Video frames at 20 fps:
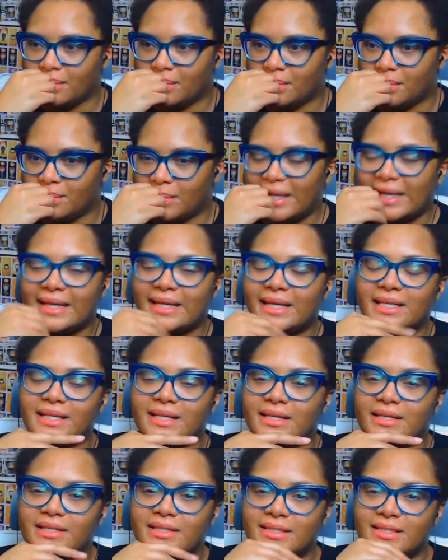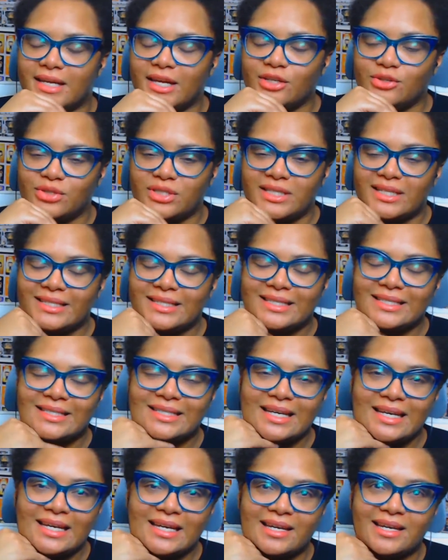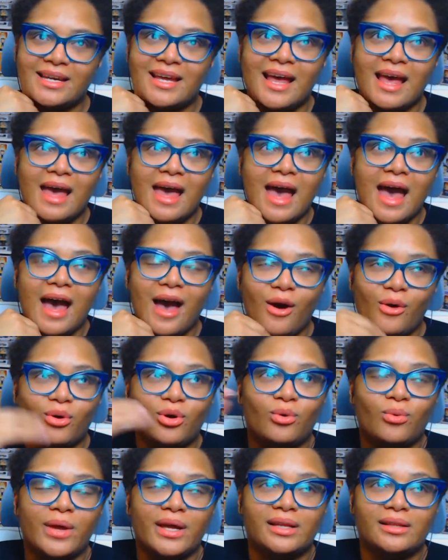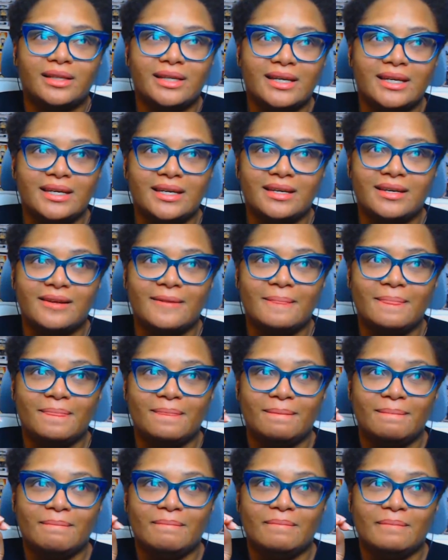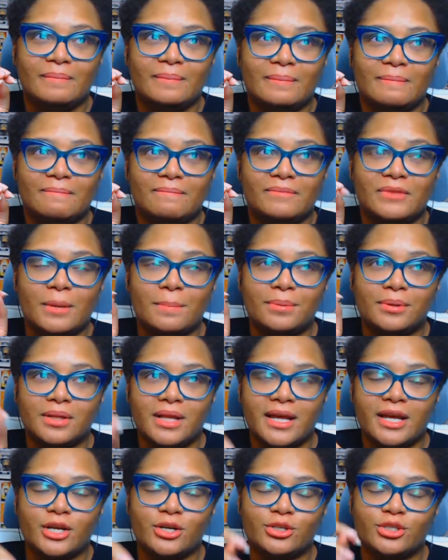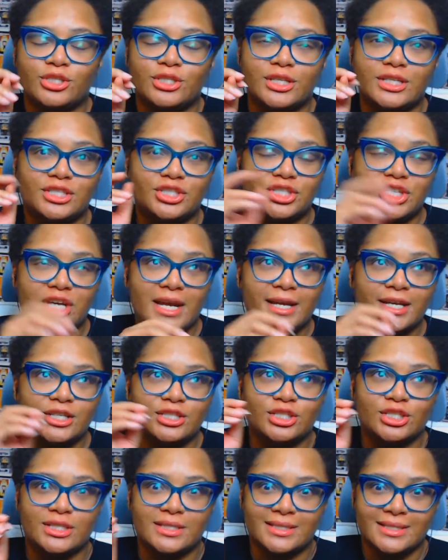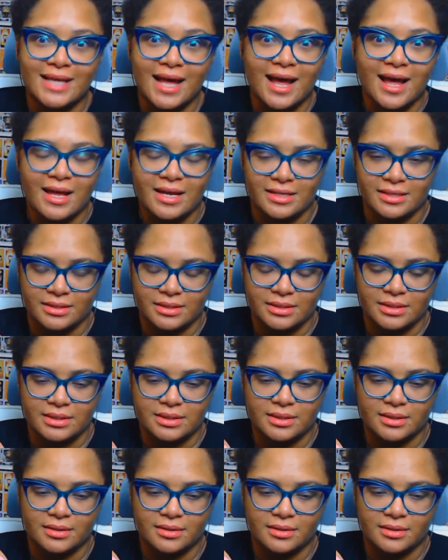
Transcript: But it is interesting to see how quickly the players change sides.